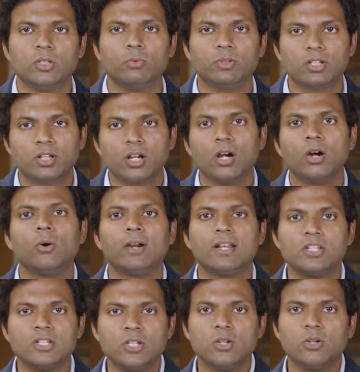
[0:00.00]
You would go
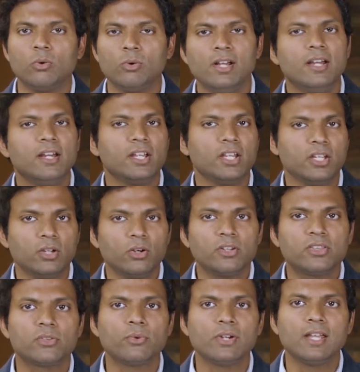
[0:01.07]
and do year
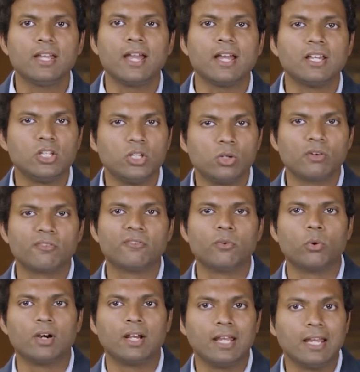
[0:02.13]
3 and year
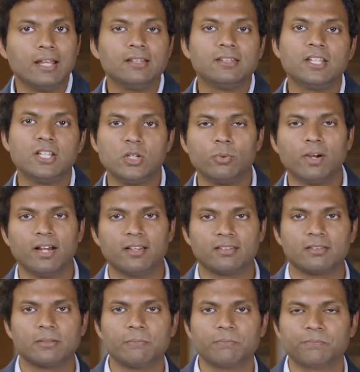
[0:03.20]
4 in the US.